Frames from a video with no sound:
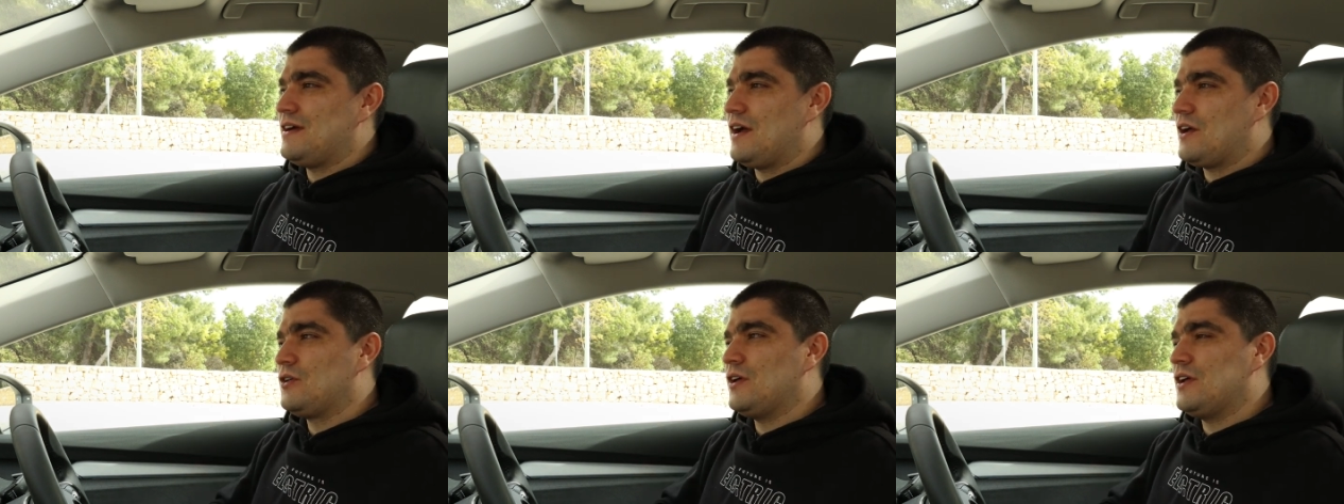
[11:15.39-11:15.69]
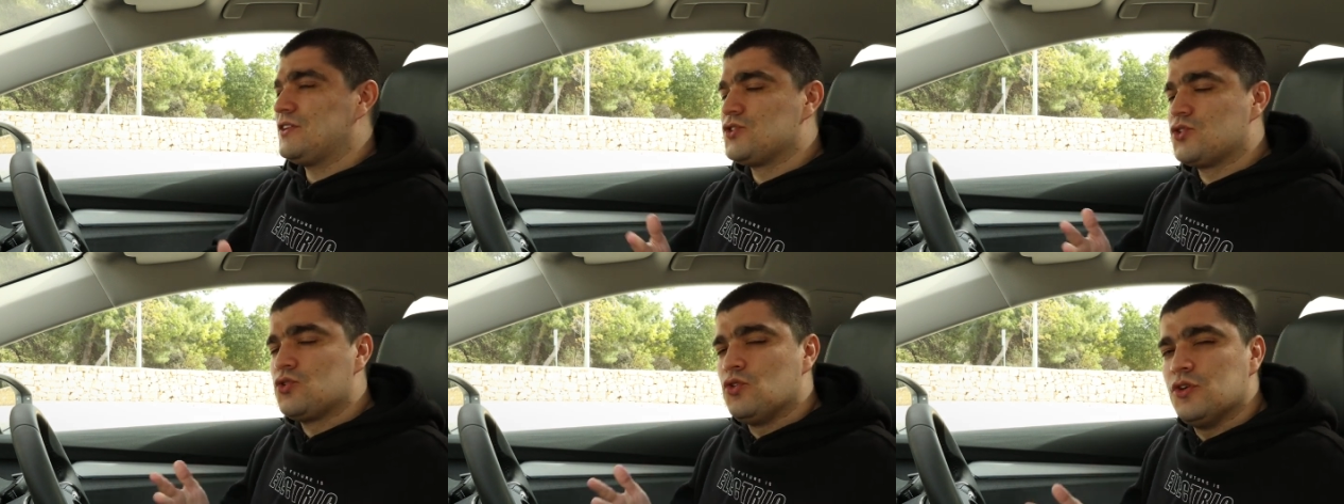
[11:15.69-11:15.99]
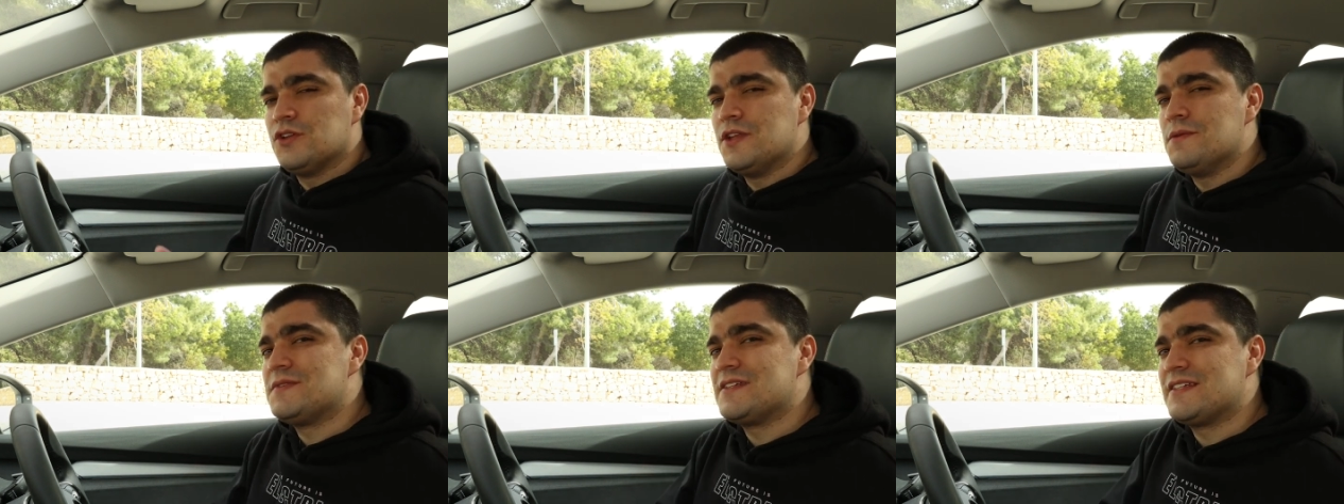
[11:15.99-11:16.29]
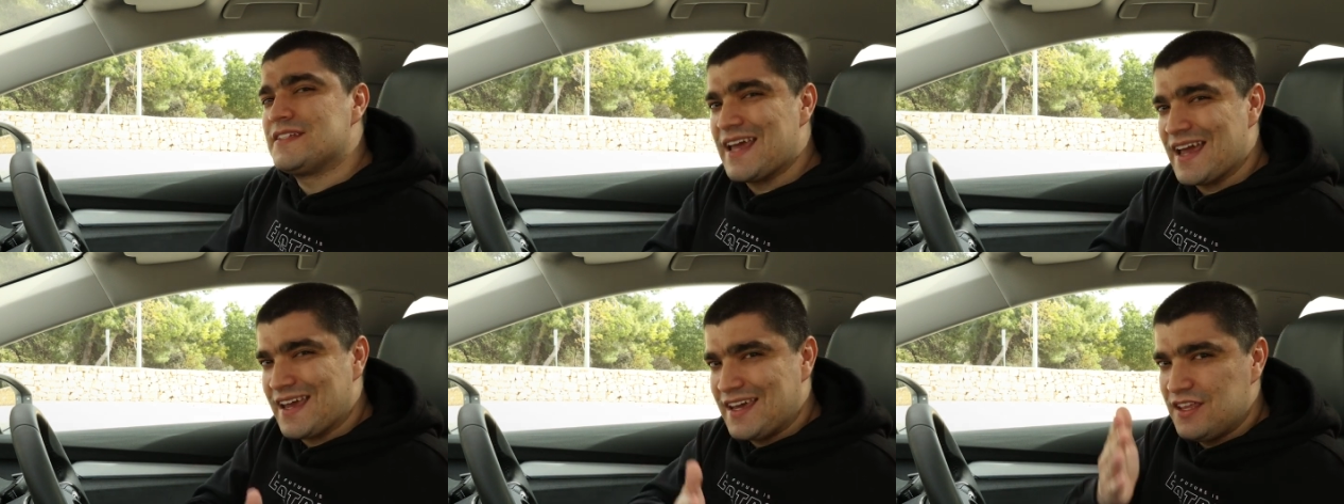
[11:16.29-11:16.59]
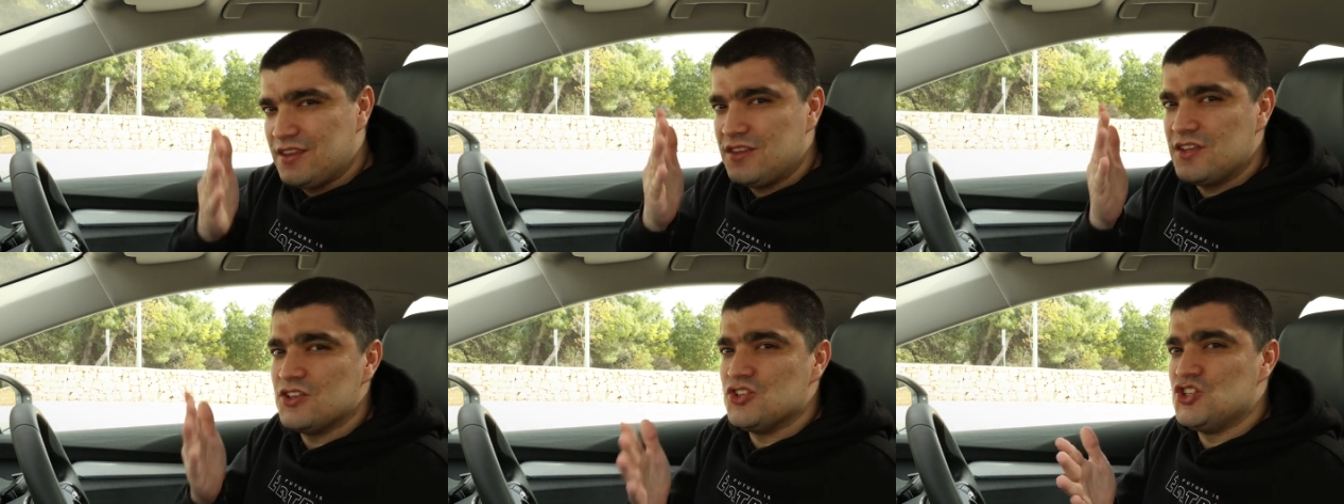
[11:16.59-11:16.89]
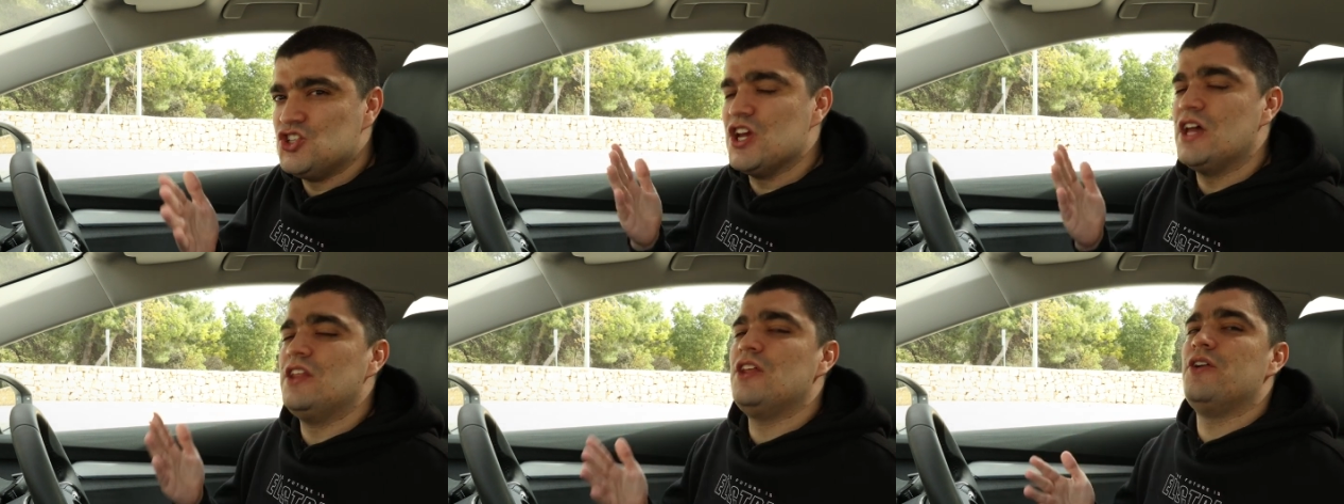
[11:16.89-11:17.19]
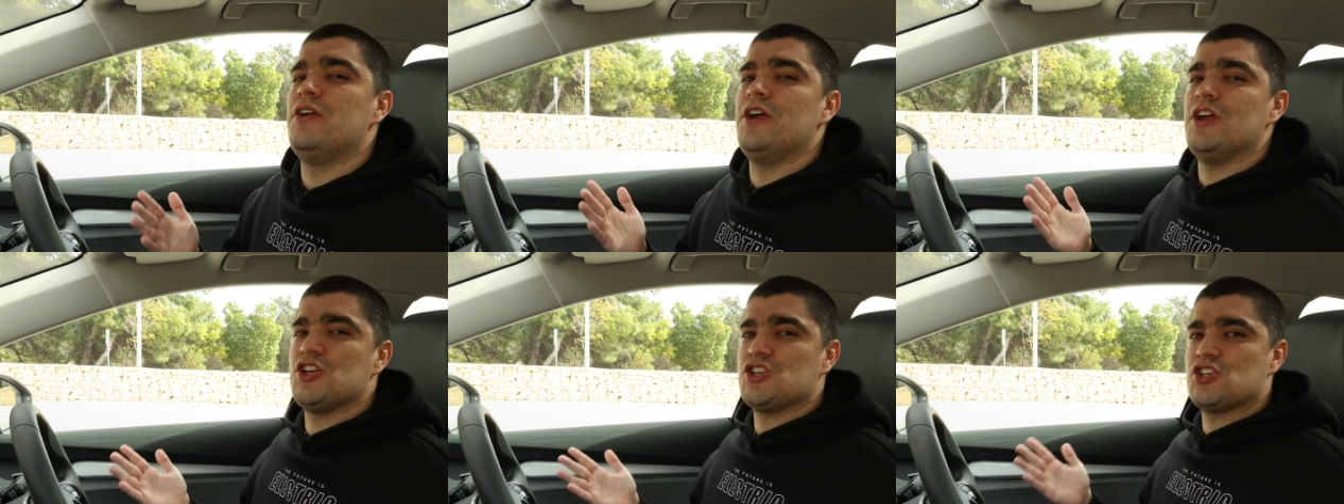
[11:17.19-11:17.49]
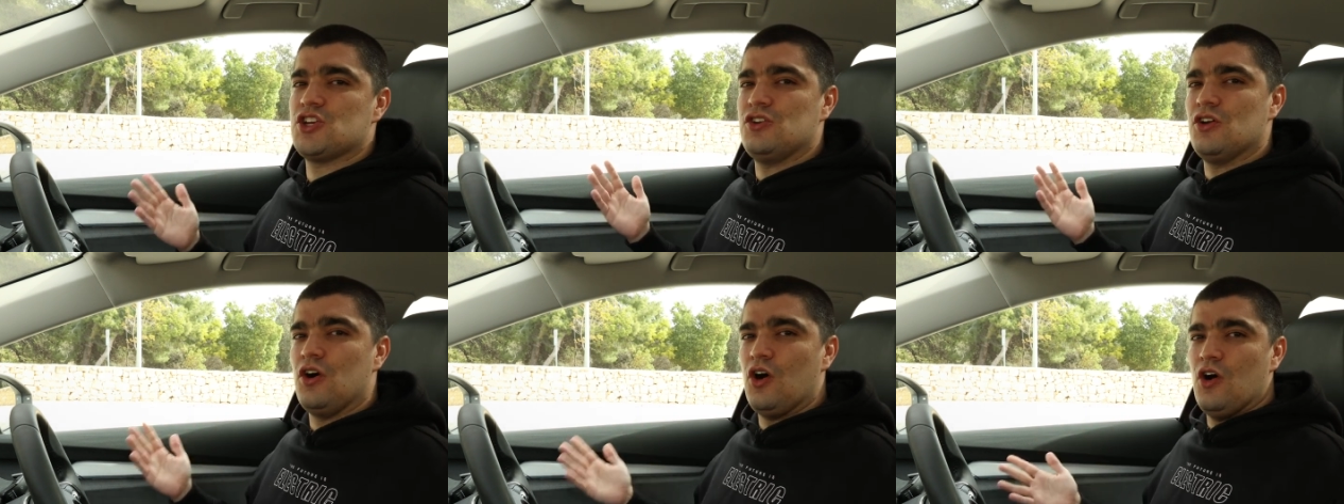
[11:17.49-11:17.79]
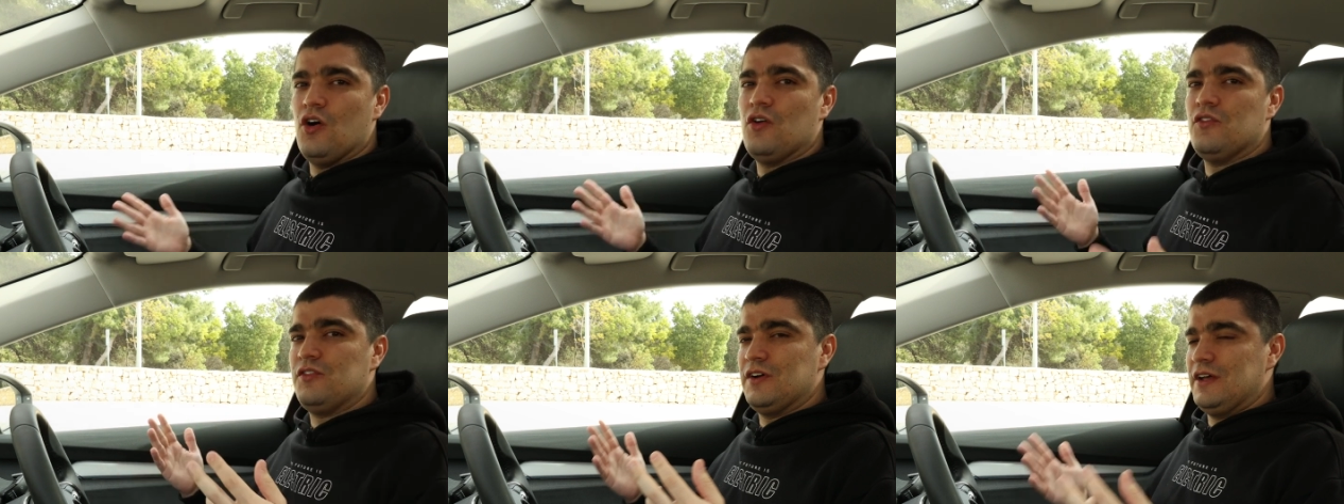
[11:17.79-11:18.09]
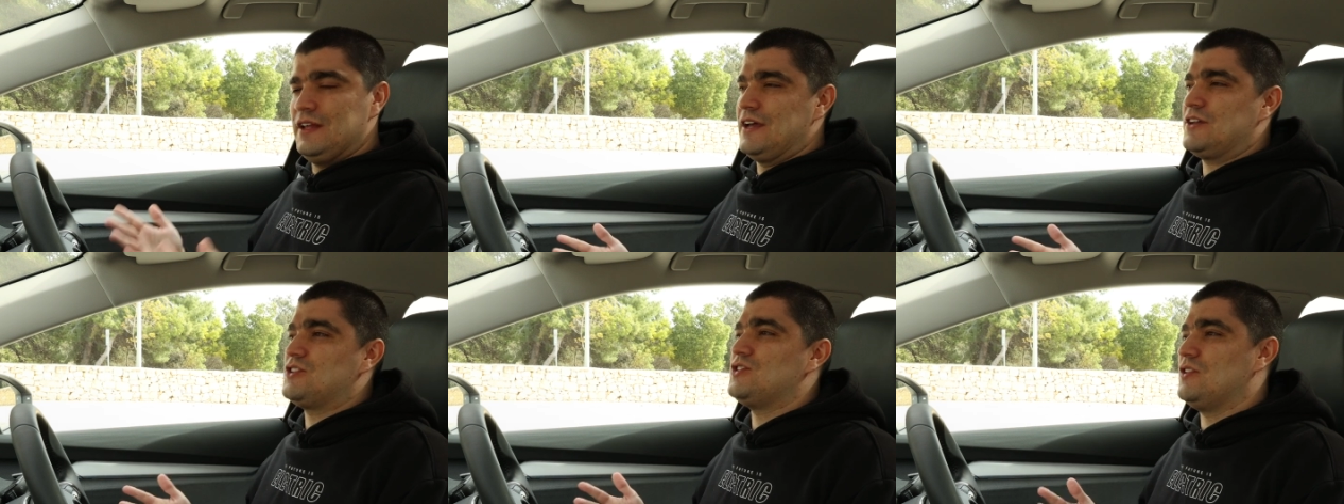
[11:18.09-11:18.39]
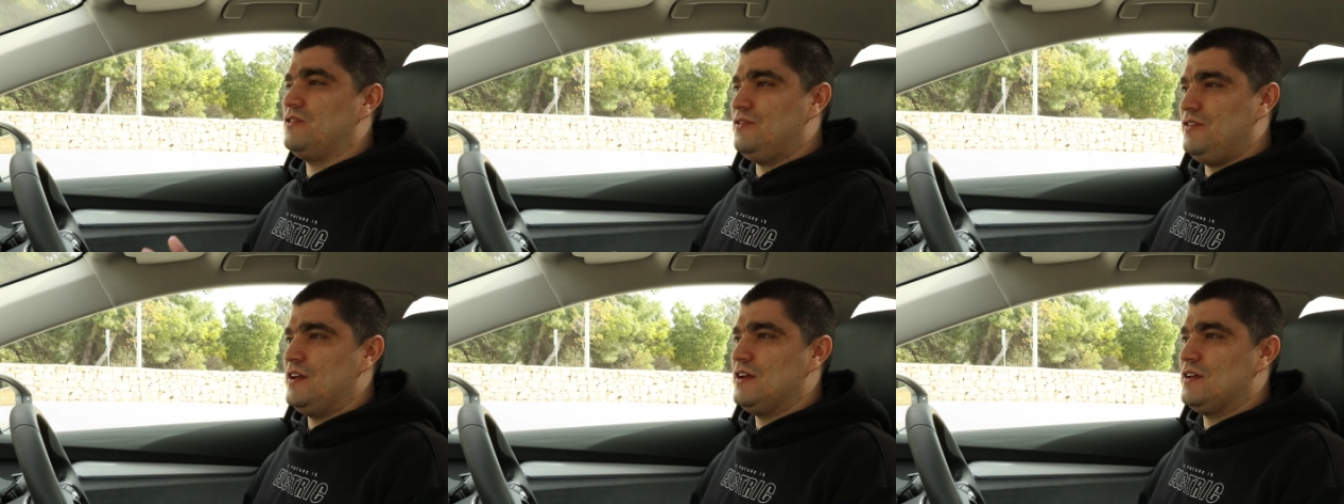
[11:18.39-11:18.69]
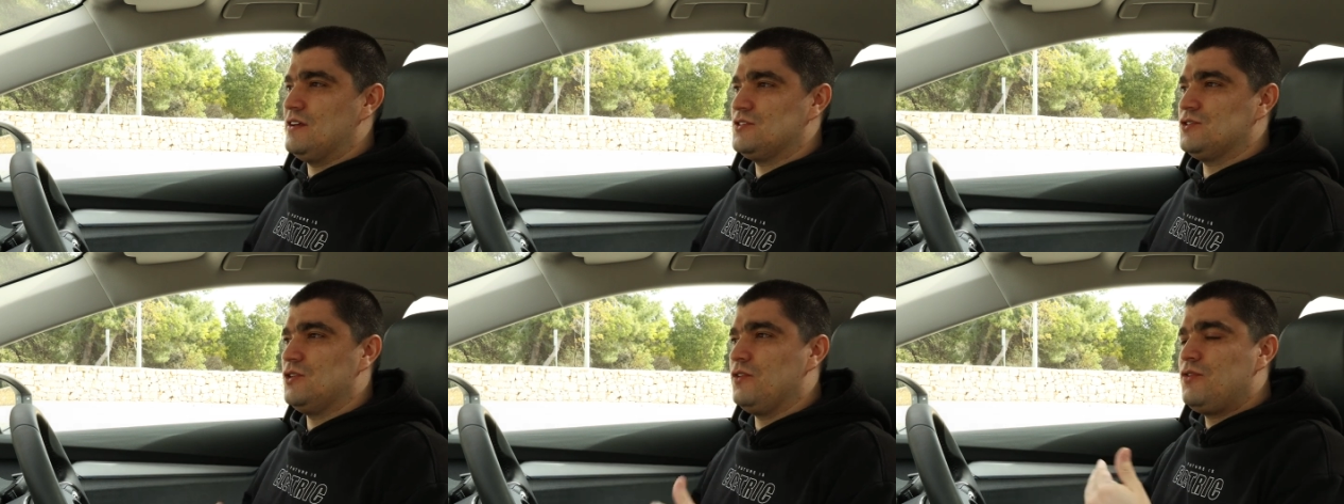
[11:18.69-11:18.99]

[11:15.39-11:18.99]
I like to call them second generation of electric vehicles.